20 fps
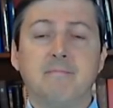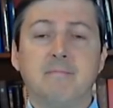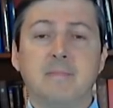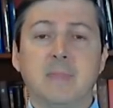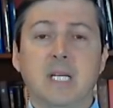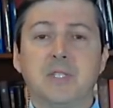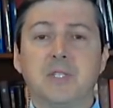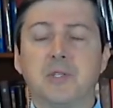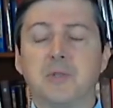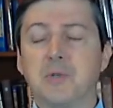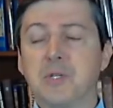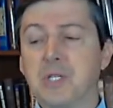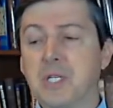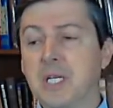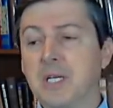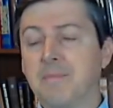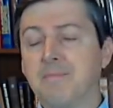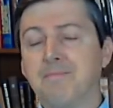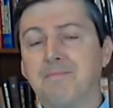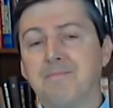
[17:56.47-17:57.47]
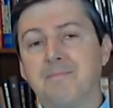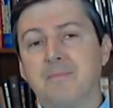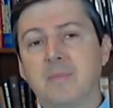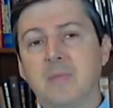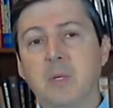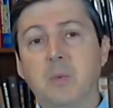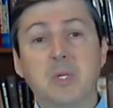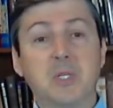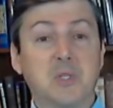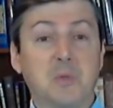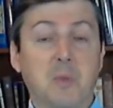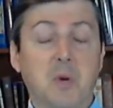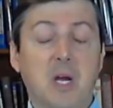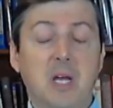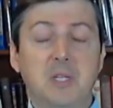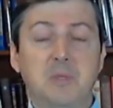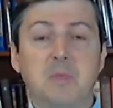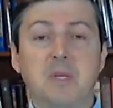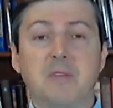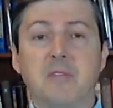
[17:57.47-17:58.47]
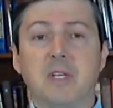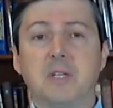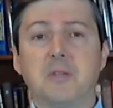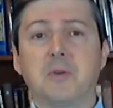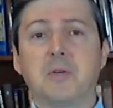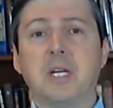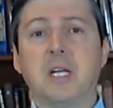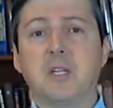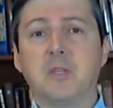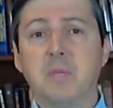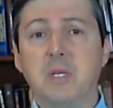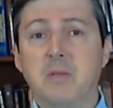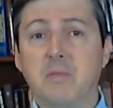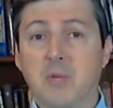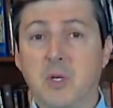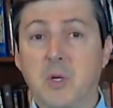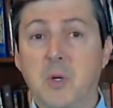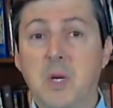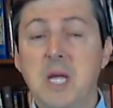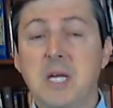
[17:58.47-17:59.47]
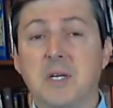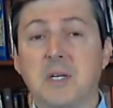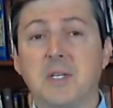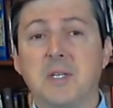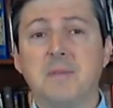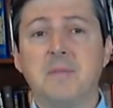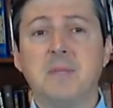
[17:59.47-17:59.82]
That's interesting. It wouldn't surprise me if that turned out to be correct.